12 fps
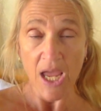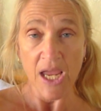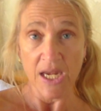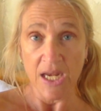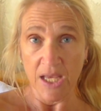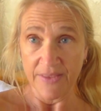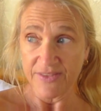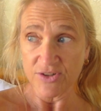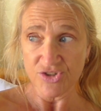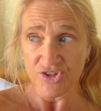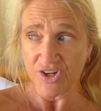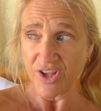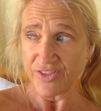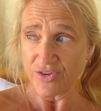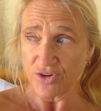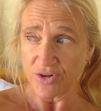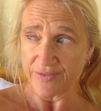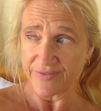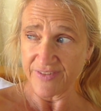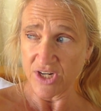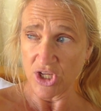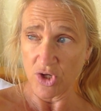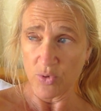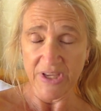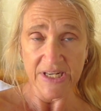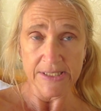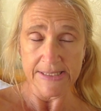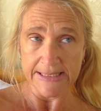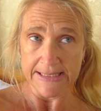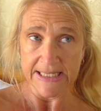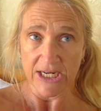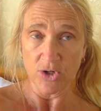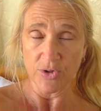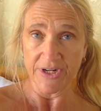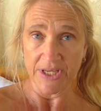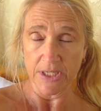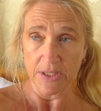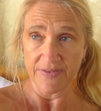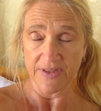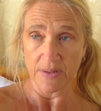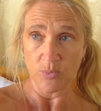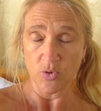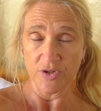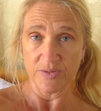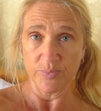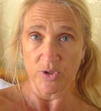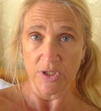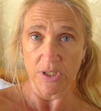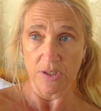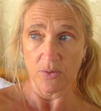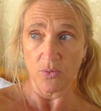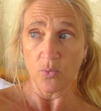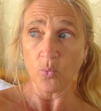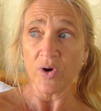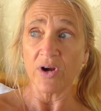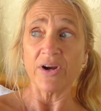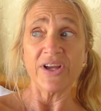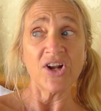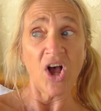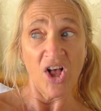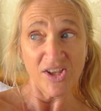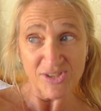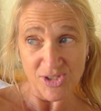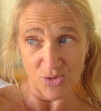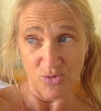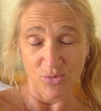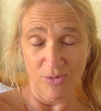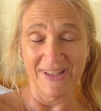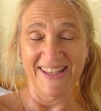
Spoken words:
And there's another video in its entirety that I'm going to put on where it also